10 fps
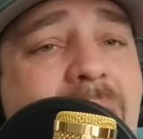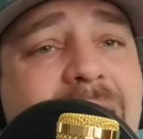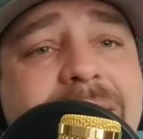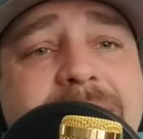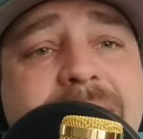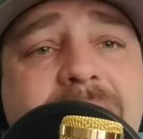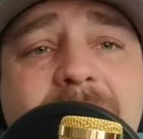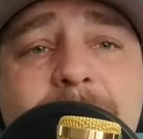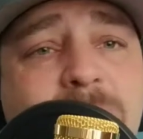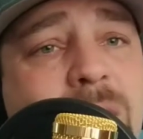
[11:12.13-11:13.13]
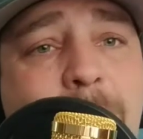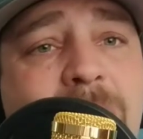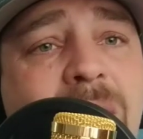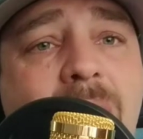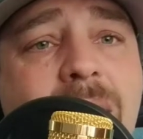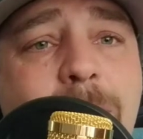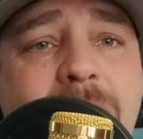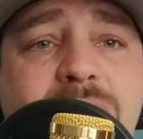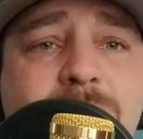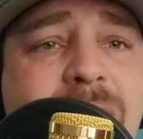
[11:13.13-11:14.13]
I guess you got me talking
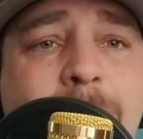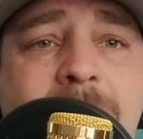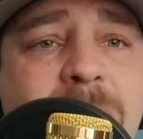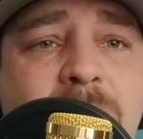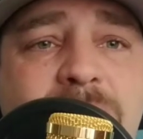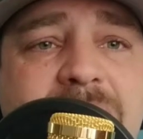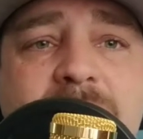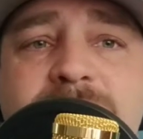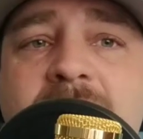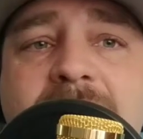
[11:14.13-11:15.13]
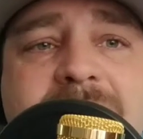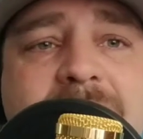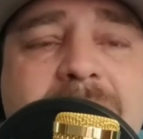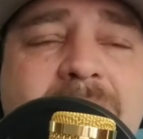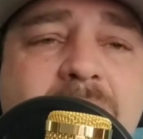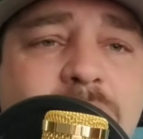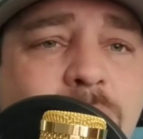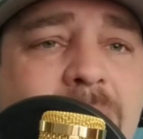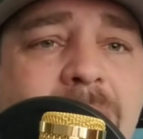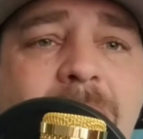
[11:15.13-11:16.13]
about you, and I'm not the only Eagles content
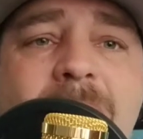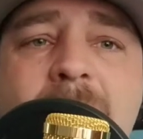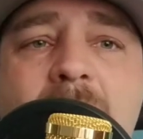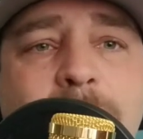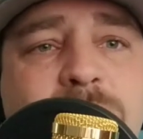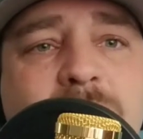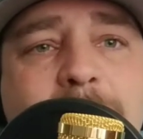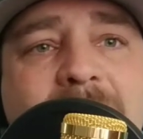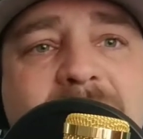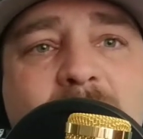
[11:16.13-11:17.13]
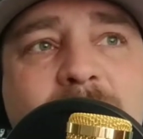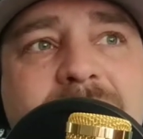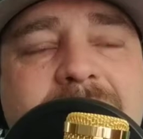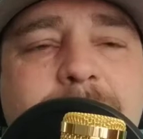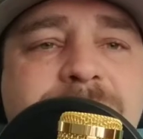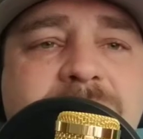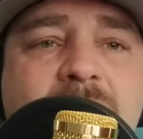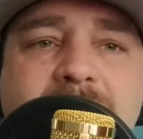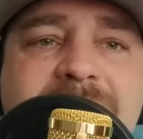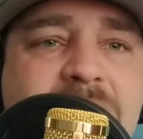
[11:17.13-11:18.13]
creator. I'm sure I'm not the only
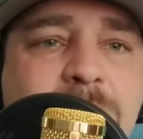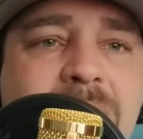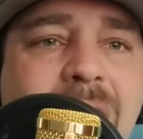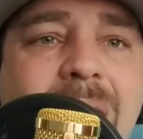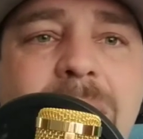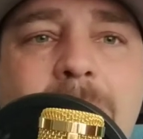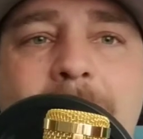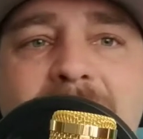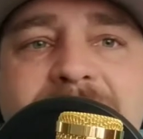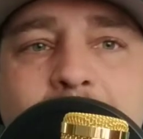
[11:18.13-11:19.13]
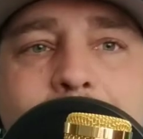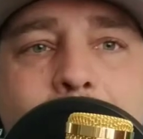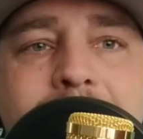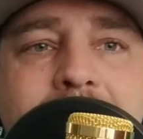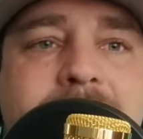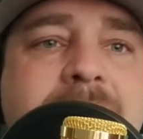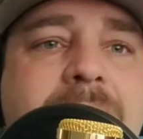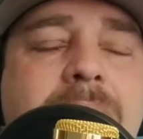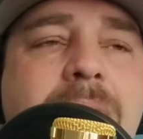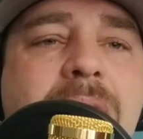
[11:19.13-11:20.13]
content creator out there about football,
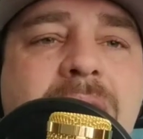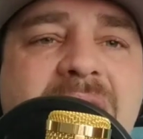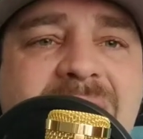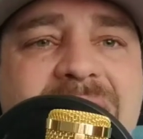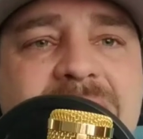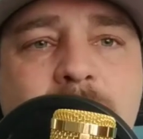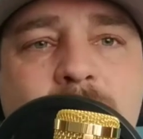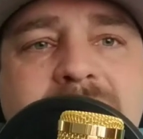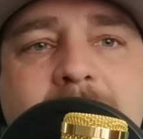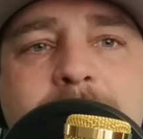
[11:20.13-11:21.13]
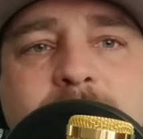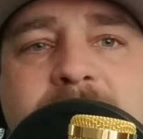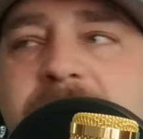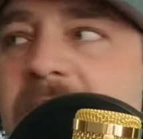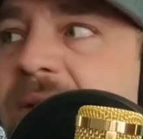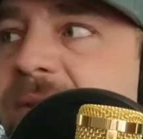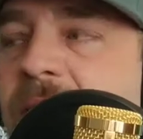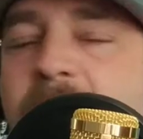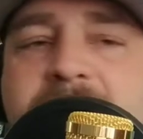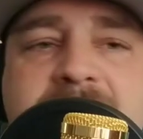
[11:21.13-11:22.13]
period, in these slower times with the
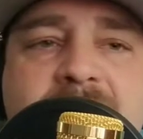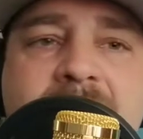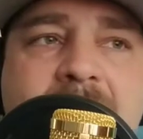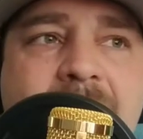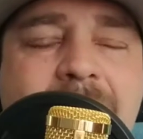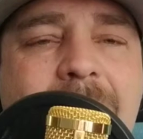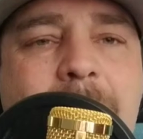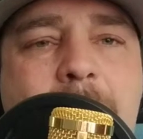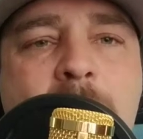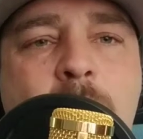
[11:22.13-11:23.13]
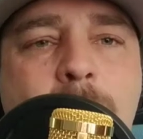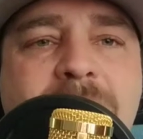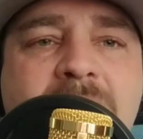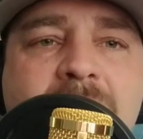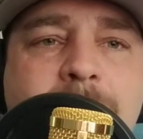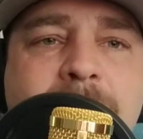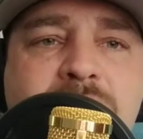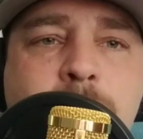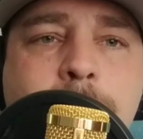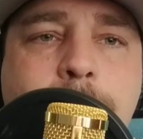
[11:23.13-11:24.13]
NFL and things like that, who have been talking
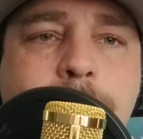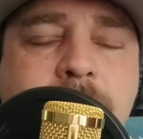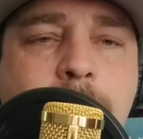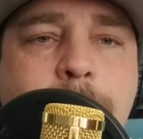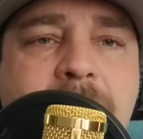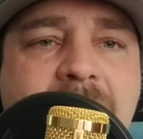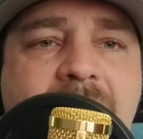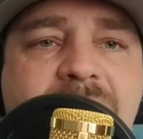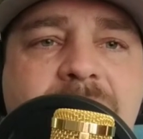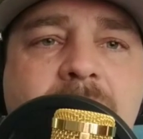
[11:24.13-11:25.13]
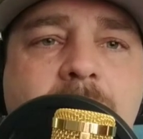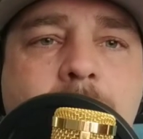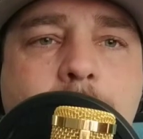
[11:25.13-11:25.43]
about your BS,